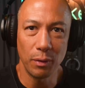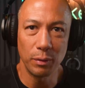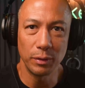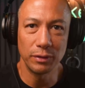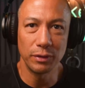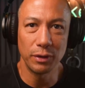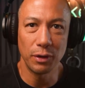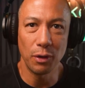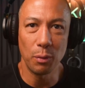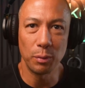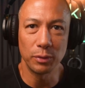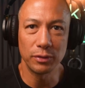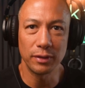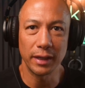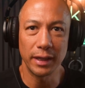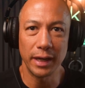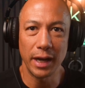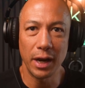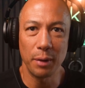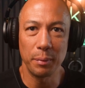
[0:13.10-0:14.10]
They're almost
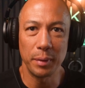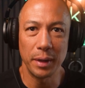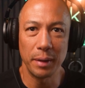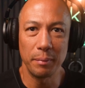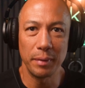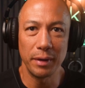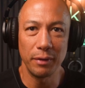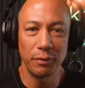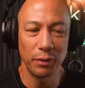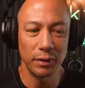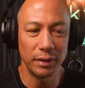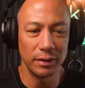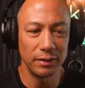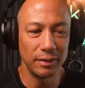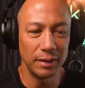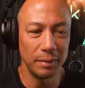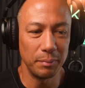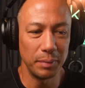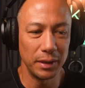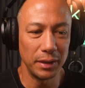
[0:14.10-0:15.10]
like an Airbnb for the
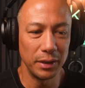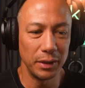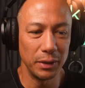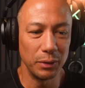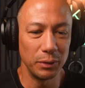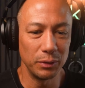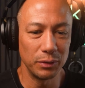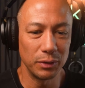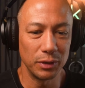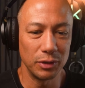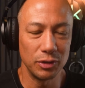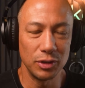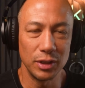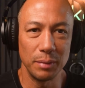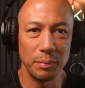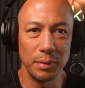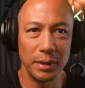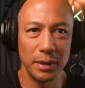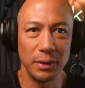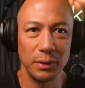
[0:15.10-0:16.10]
CPUs or
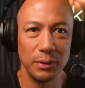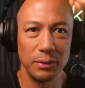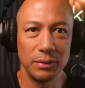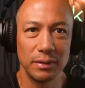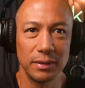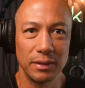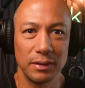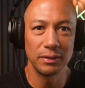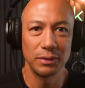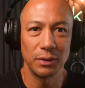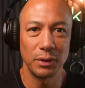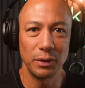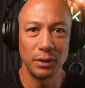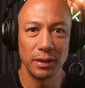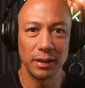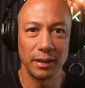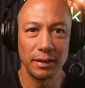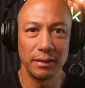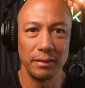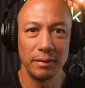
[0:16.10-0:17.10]
GPUs. So you
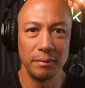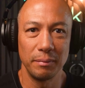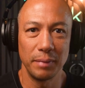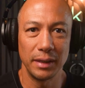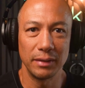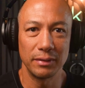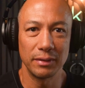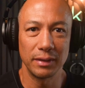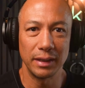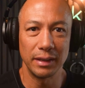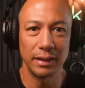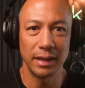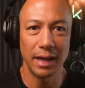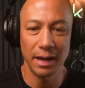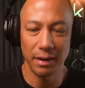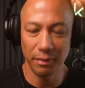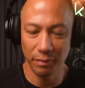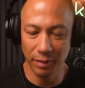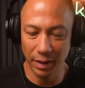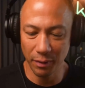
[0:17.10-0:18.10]
can basically
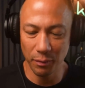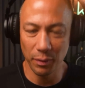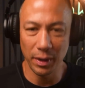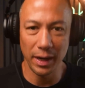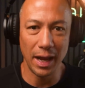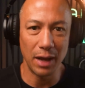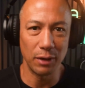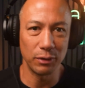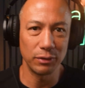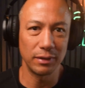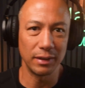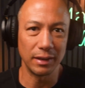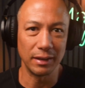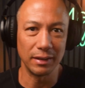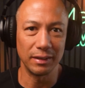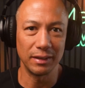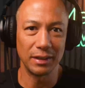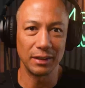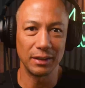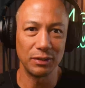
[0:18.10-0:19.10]
kind of like rent out
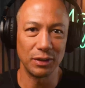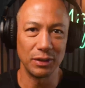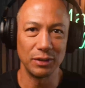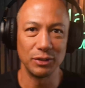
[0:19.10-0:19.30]
the certain